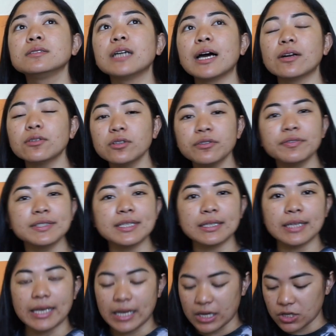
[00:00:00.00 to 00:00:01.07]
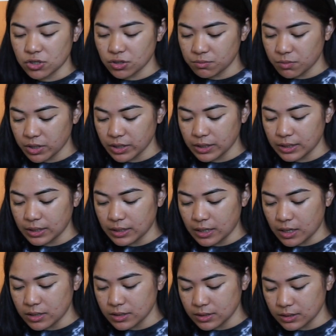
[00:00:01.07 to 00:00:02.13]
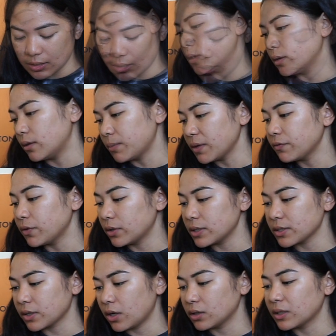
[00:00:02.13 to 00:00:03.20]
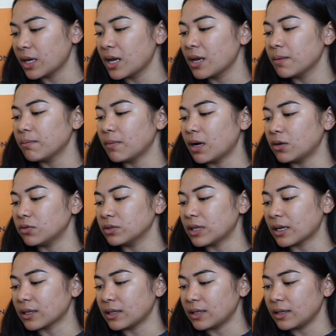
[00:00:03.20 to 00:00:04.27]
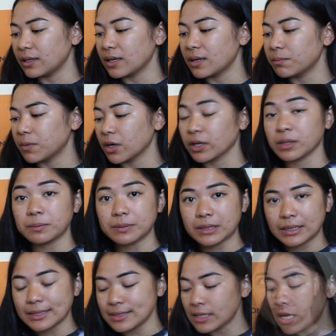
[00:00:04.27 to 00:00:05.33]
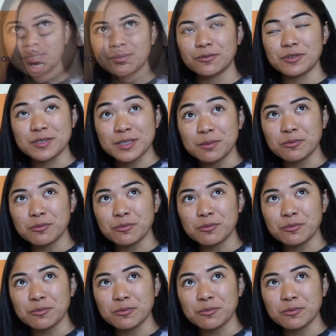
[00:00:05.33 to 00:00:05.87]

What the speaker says: don't know if it's an Asian market, honestly. On my phone, it's called Maunakia Marketplace. For some